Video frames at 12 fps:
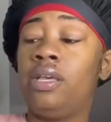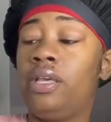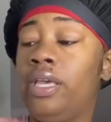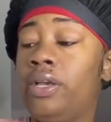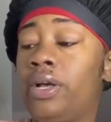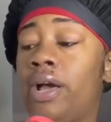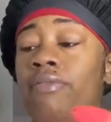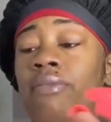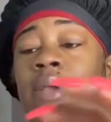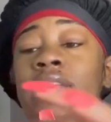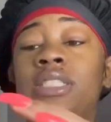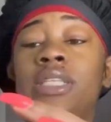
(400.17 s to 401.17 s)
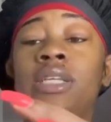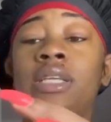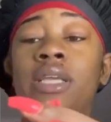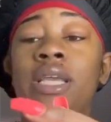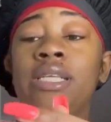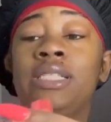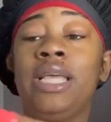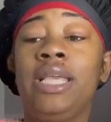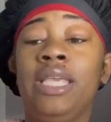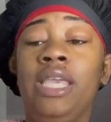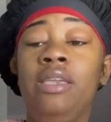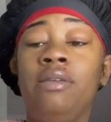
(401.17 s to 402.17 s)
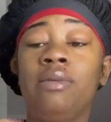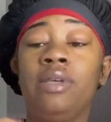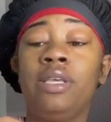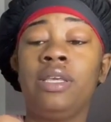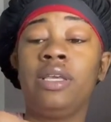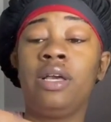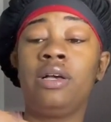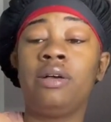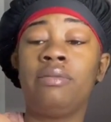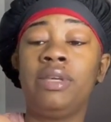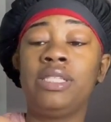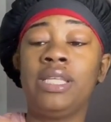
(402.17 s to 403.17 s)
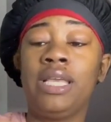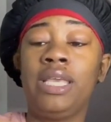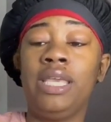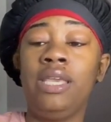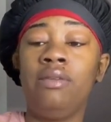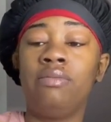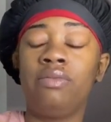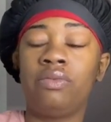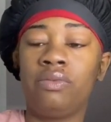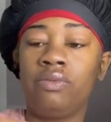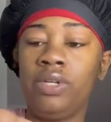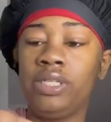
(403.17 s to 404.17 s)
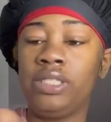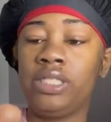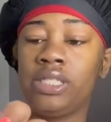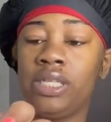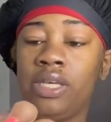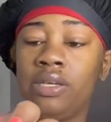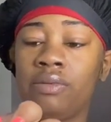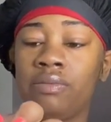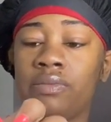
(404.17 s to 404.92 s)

Here, confirmation. It say keep. What did it say?